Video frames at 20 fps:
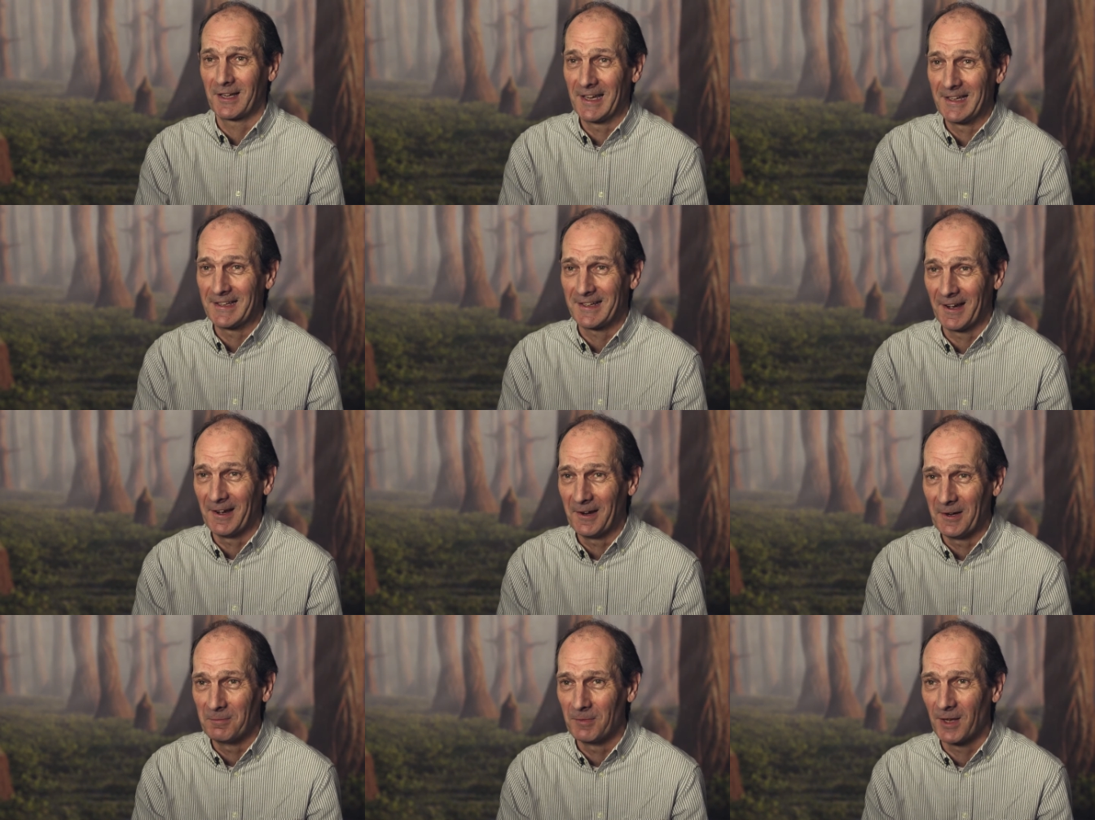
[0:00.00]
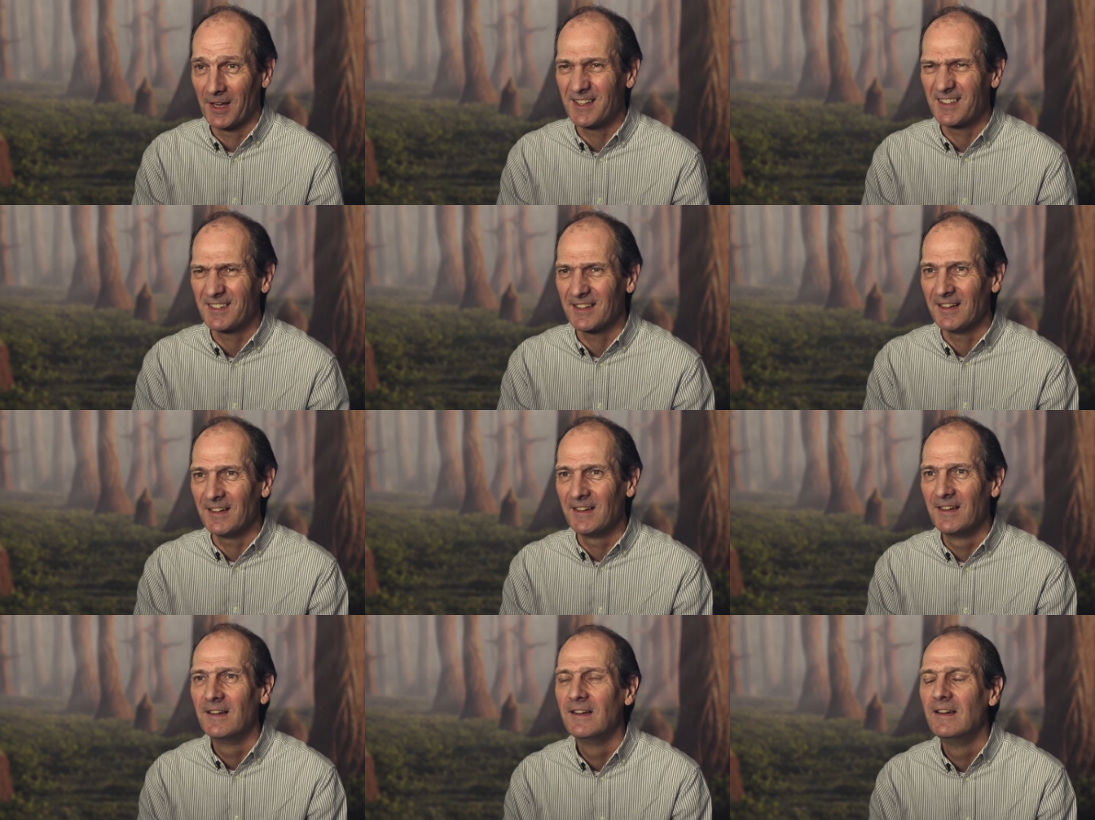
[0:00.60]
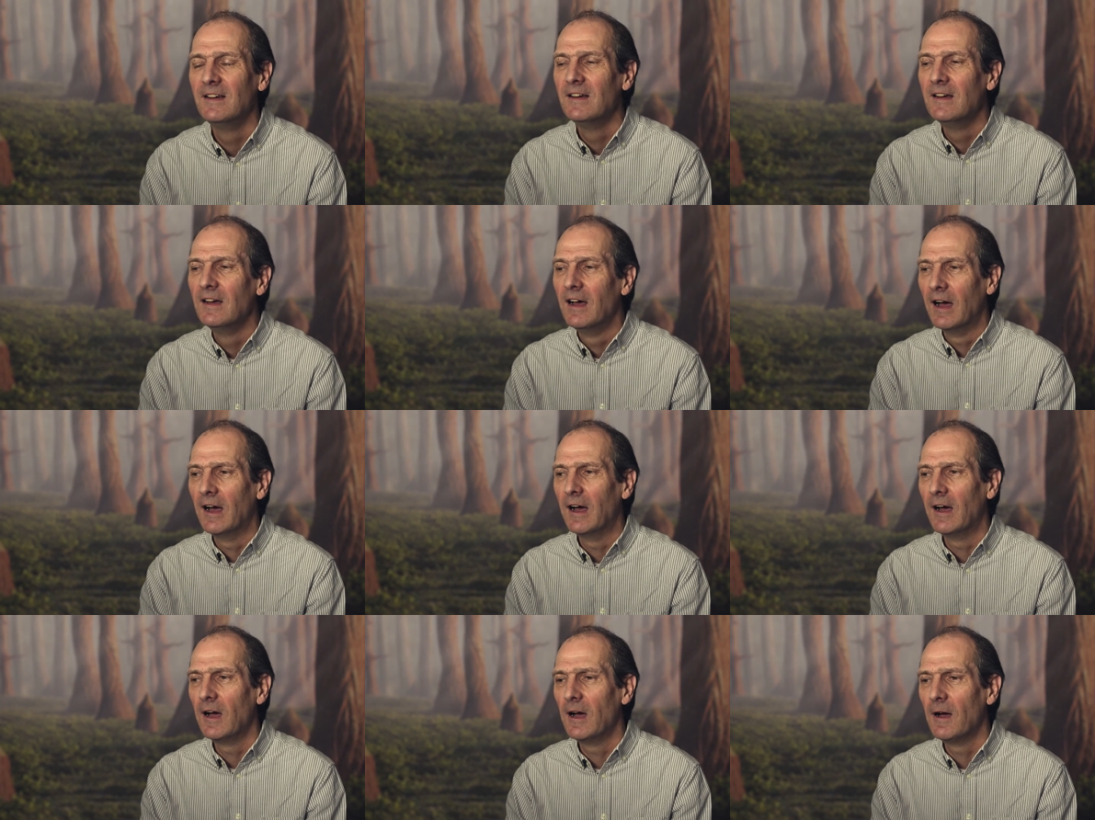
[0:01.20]
take home later.
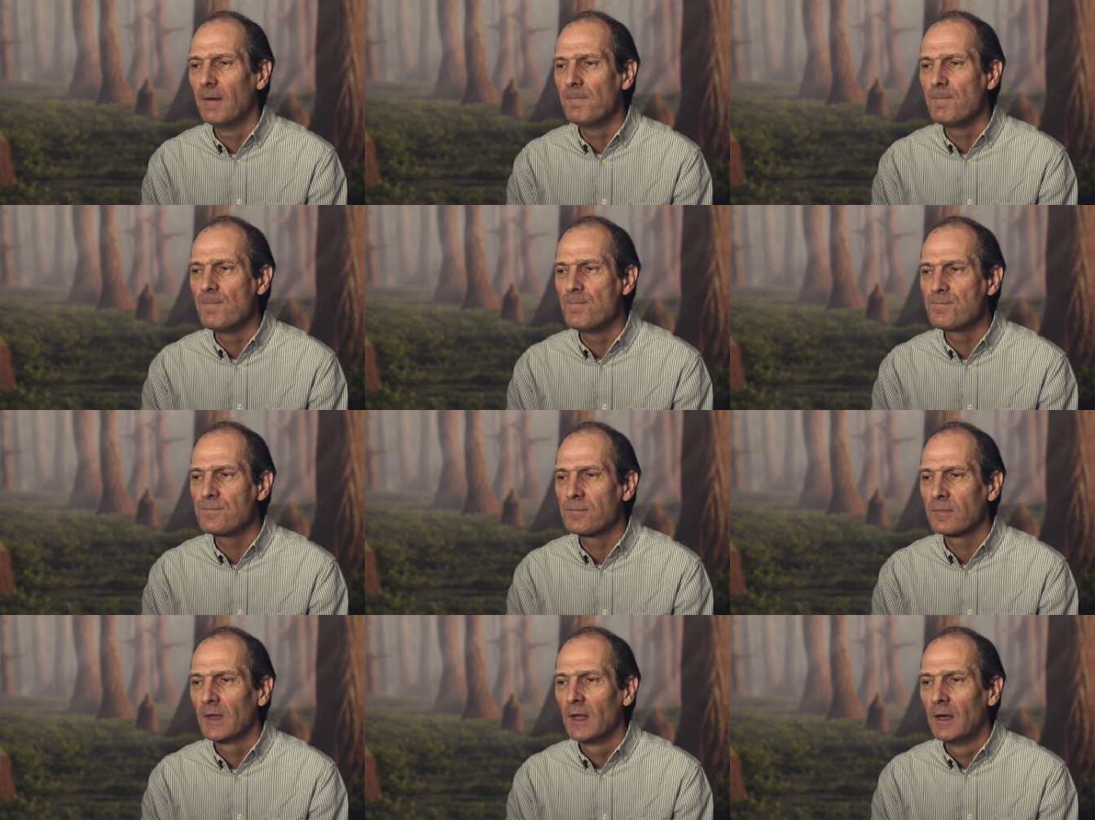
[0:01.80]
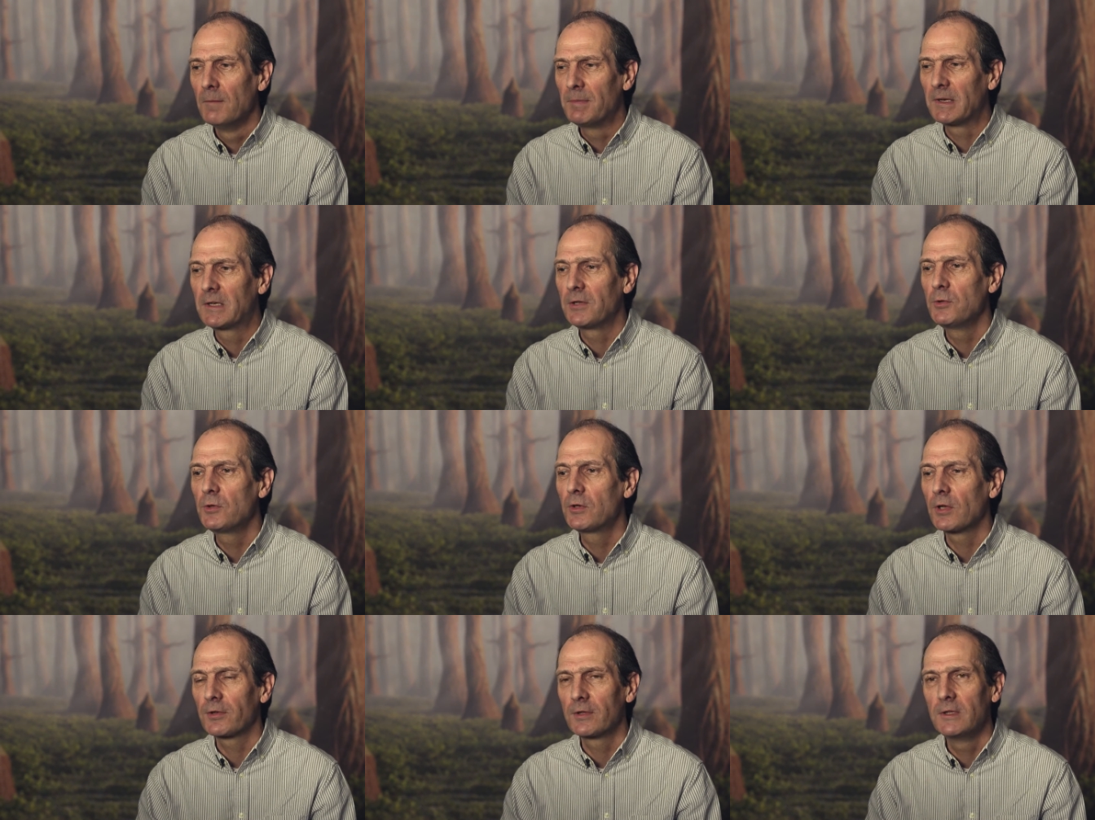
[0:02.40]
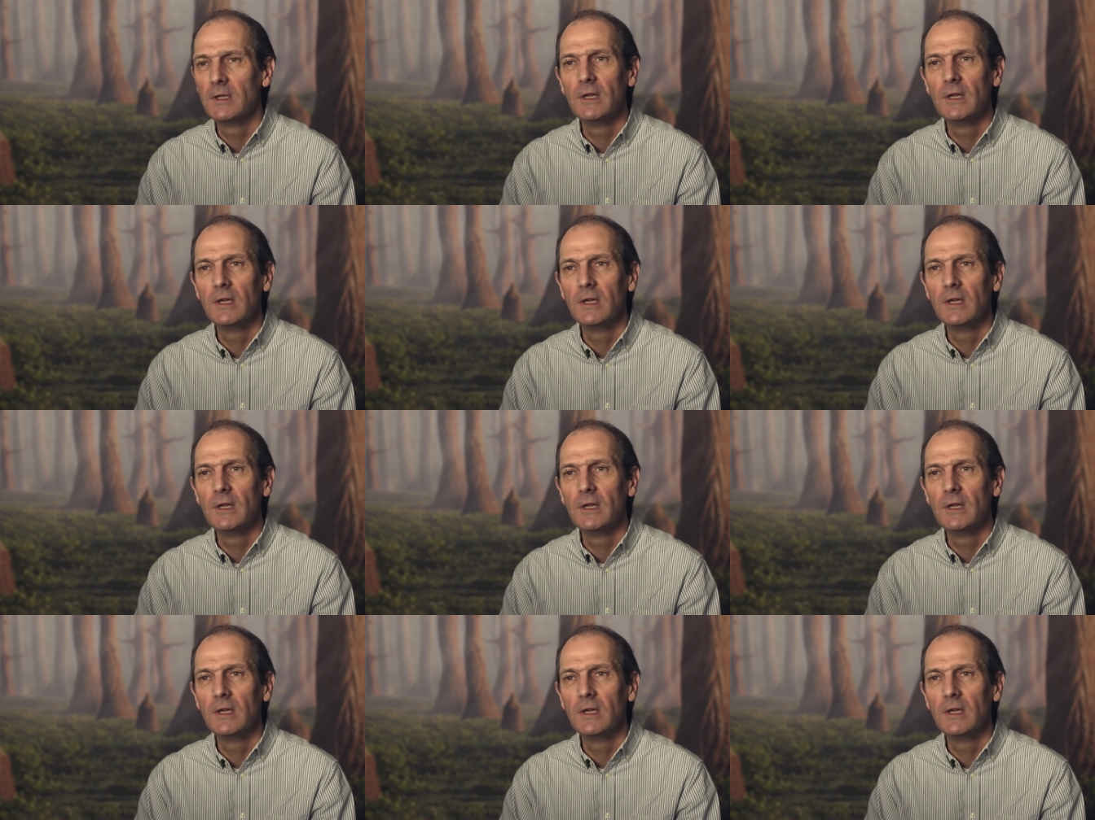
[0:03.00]
Um, because you just